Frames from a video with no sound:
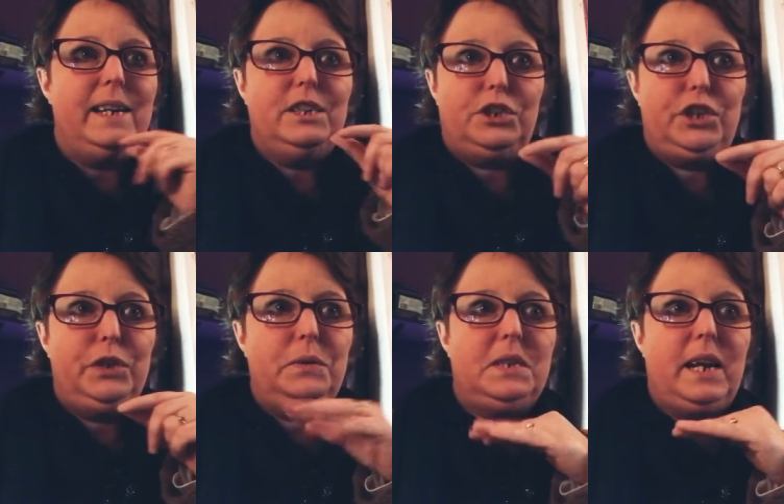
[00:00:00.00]
and it's
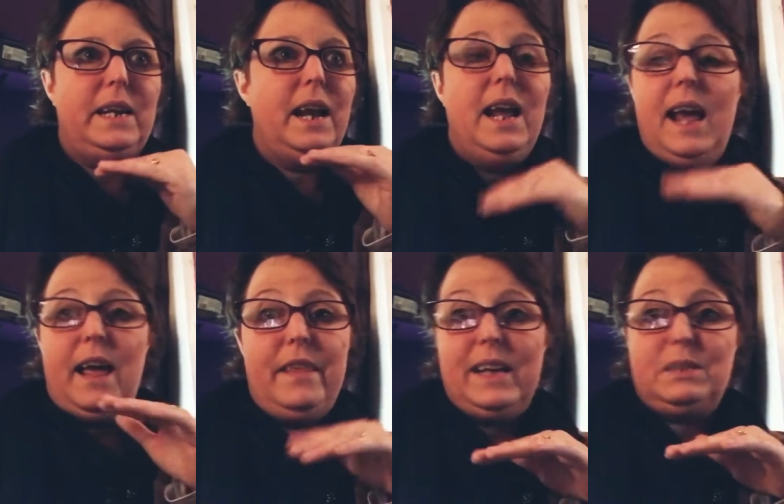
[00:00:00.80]
Tuesday
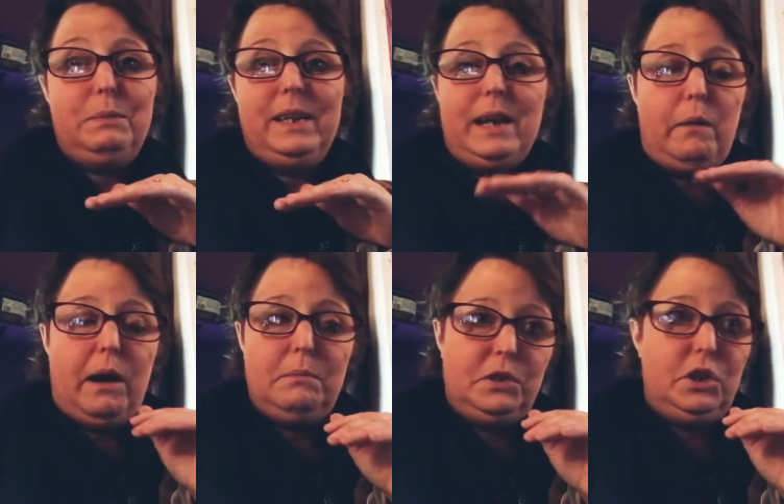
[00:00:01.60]
and that's me now.
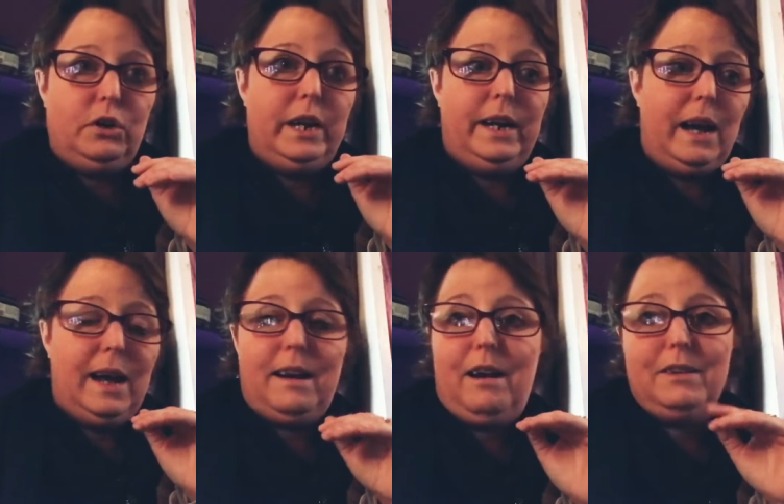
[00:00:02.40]
I'm done in.
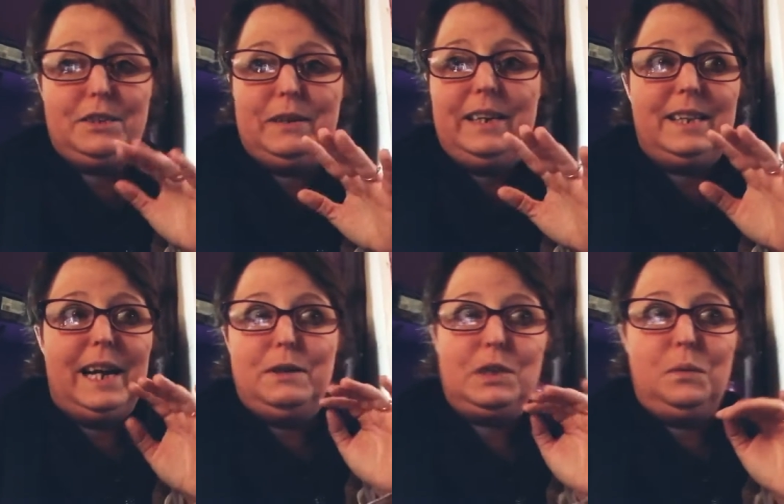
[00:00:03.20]
I can't do anything
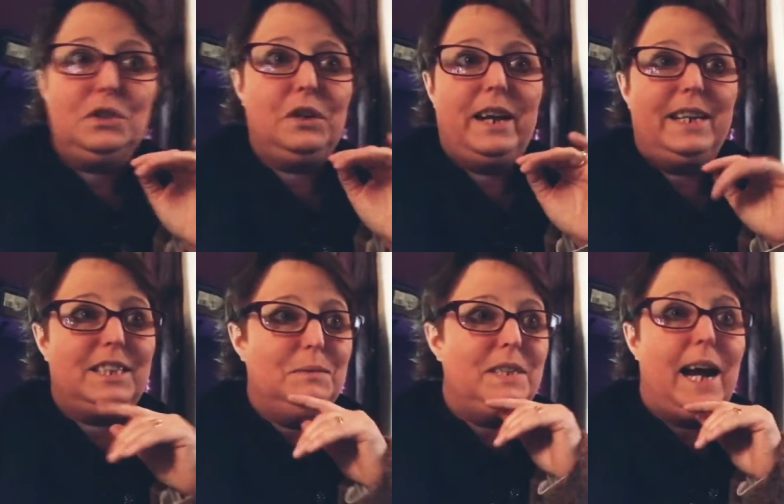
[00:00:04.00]
else. I was going to get
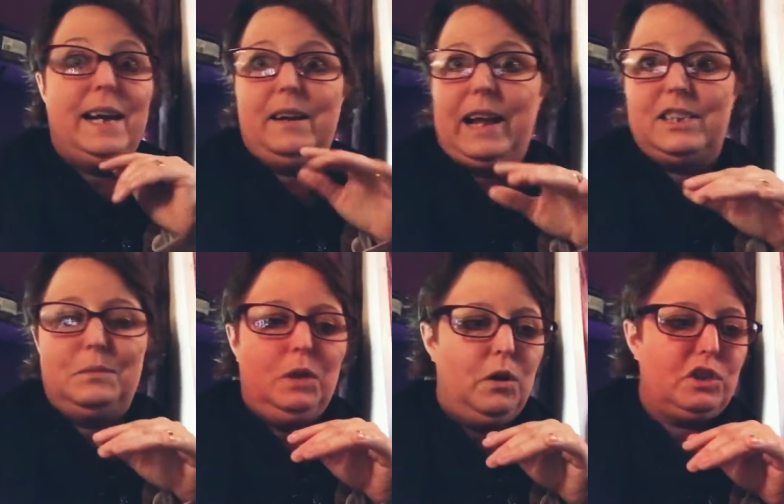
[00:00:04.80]
some dye and get
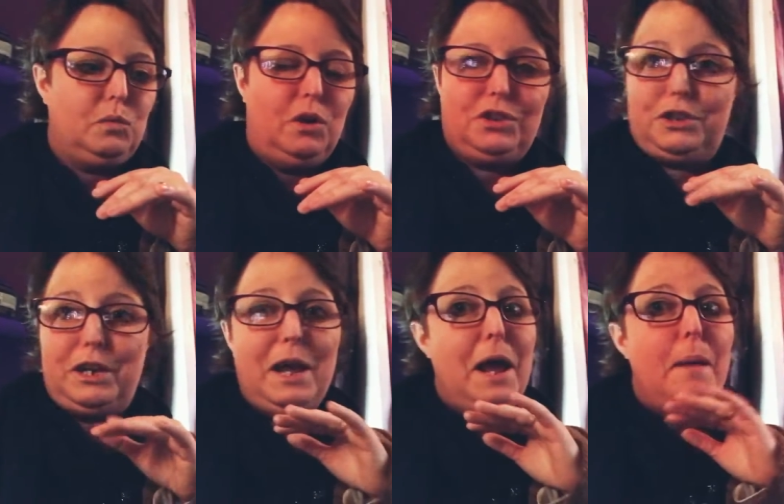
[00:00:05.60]
some locks washed,
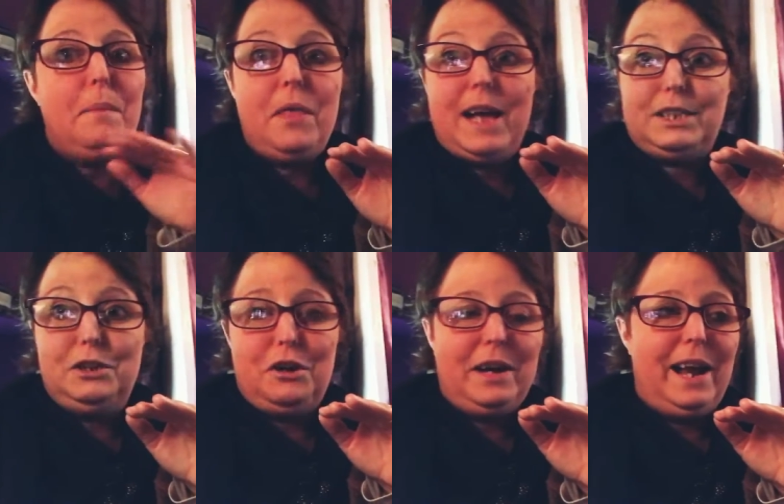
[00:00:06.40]
but that's
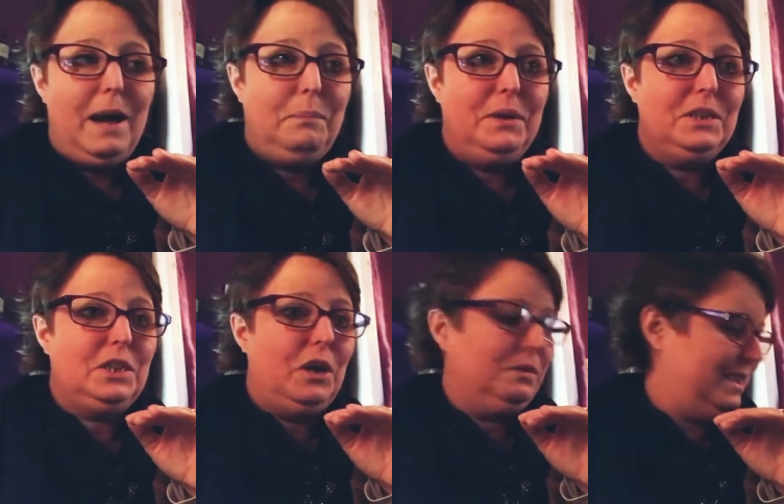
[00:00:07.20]
not going to happen
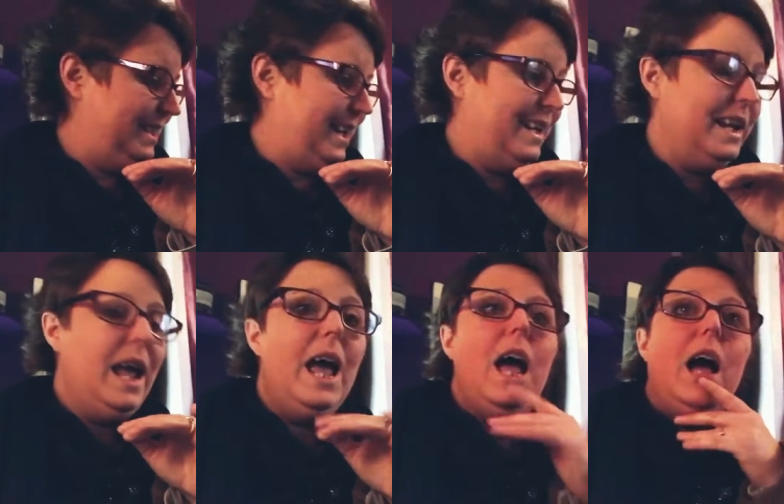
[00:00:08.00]
at all today.
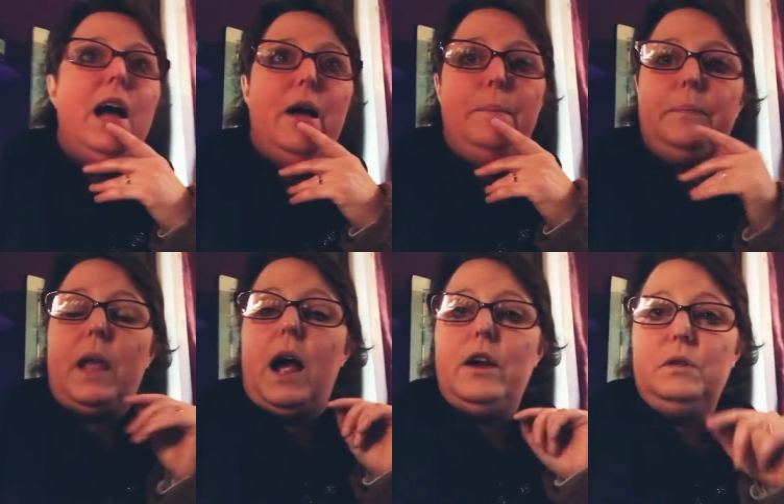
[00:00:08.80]
Um,
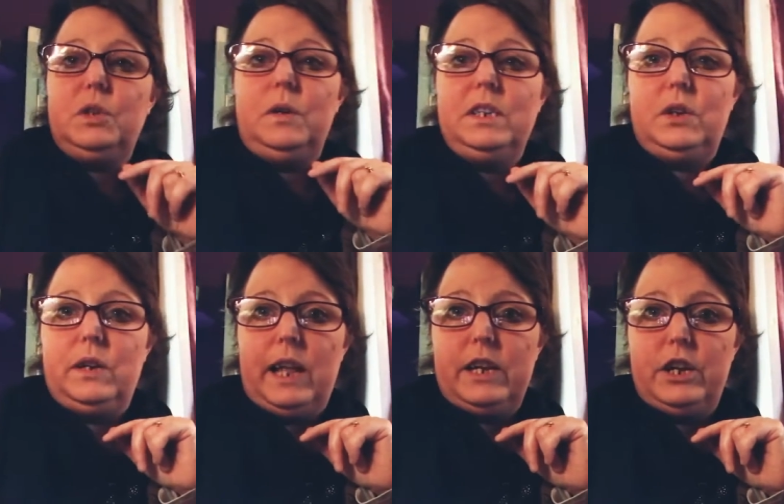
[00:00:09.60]
I also wanted
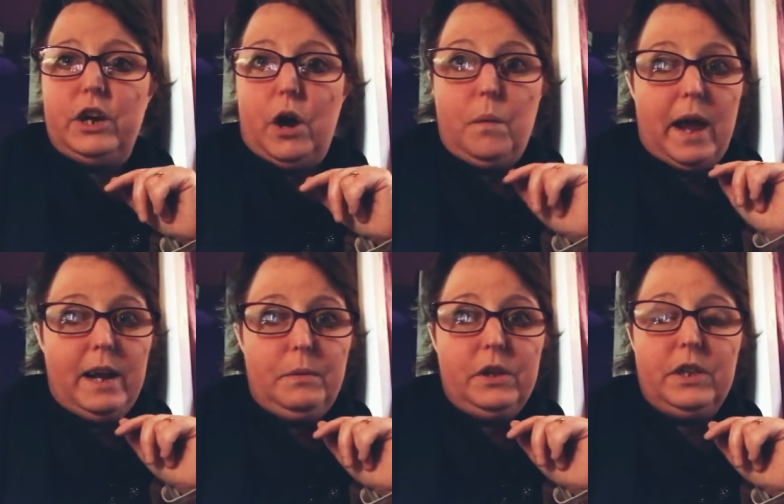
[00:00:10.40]
to let you know,
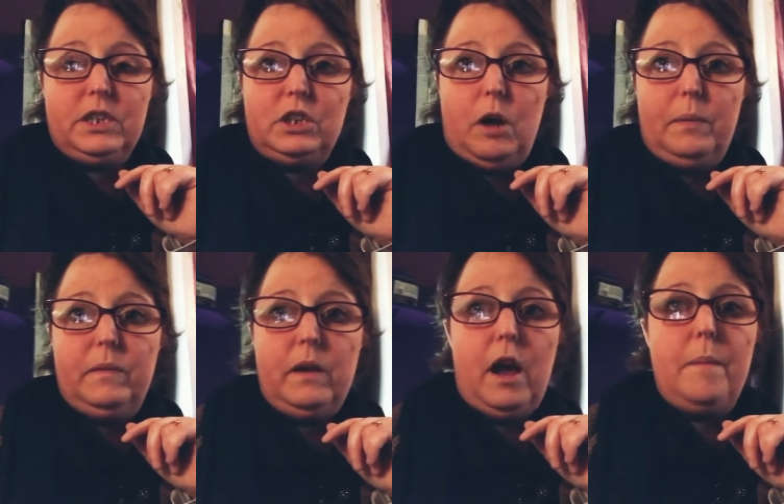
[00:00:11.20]
anybody that's not
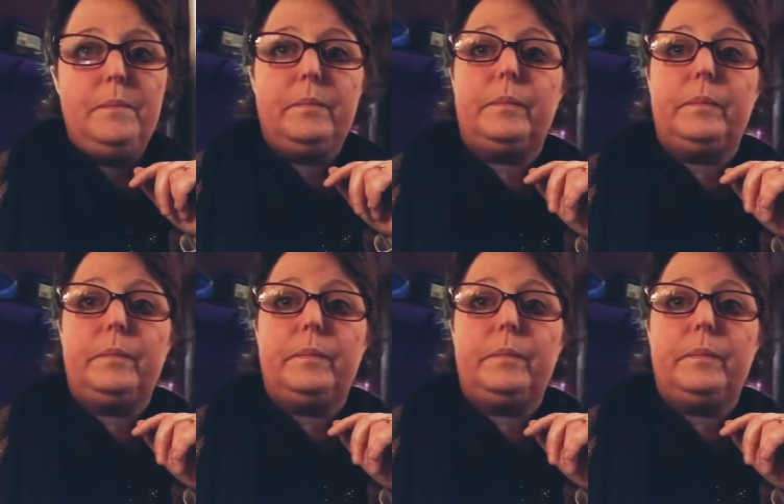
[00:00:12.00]
been... Um,